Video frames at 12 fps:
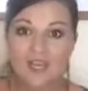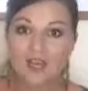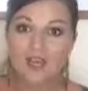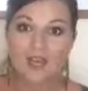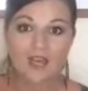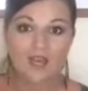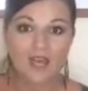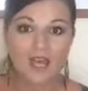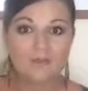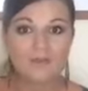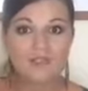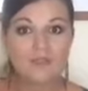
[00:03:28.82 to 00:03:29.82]

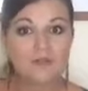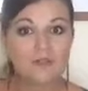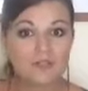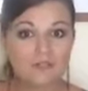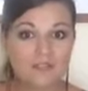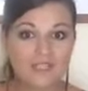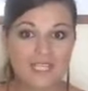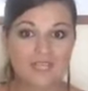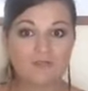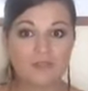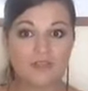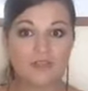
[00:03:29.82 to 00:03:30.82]
I'm so nervous,
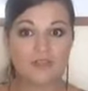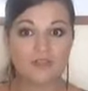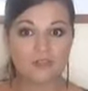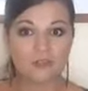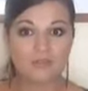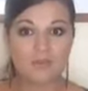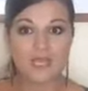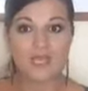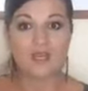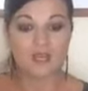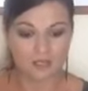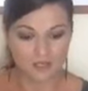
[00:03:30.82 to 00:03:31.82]
it would do me
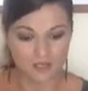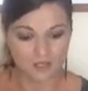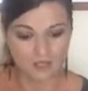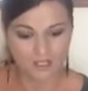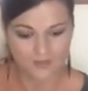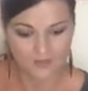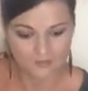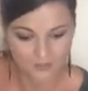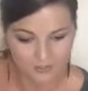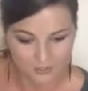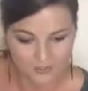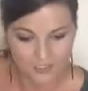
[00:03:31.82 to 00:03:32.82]
a lot of
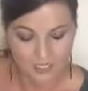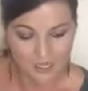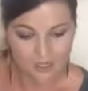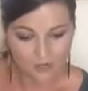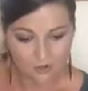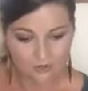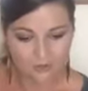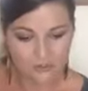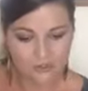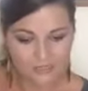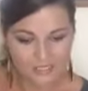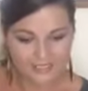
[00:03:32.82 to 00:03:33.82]
good. Oh,
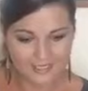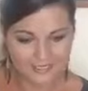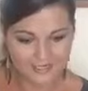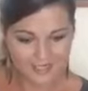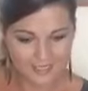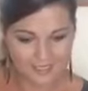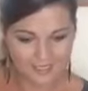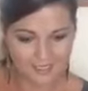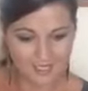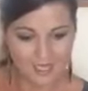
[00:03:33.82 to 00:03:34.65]
Joët is here.